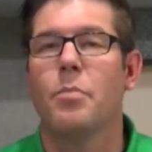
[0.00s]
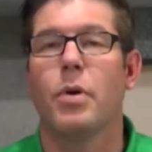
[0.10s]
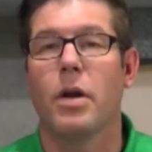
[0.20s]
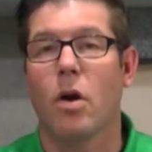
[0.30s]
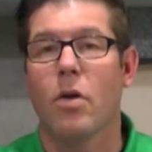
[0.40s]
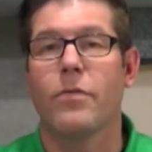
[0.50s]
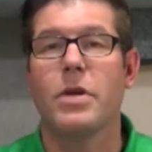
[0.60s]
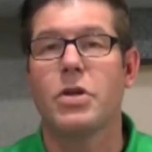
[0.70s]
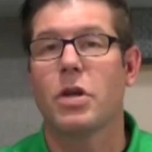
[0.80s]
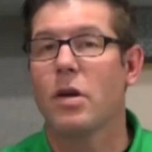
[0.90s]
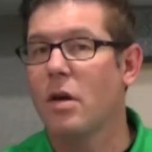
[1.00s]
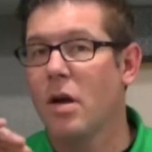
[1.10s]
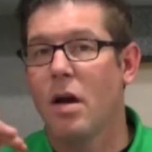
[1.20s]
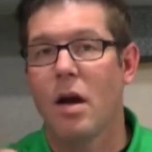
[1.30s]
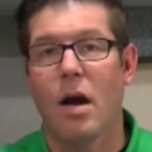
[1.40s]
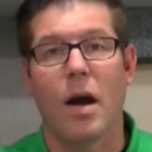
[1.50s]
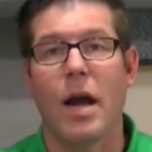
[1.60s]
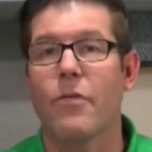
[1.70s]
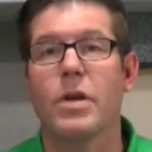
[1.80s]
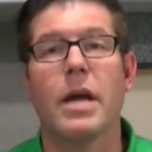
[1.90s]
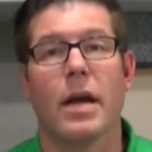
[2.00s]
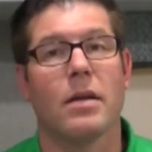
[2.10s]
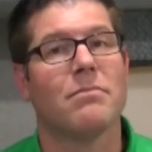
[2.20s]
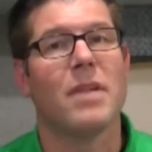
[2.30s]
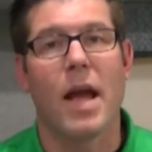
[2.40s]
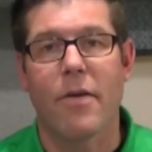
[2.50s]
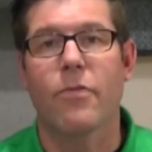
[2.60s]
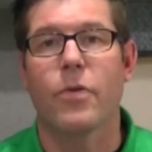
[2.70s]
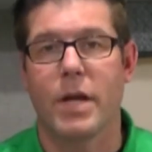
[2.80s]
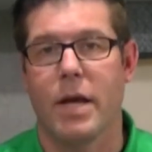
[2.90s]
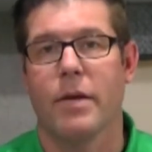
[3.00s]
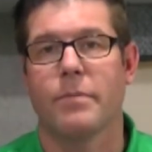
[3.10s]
But R V Share every day, every day.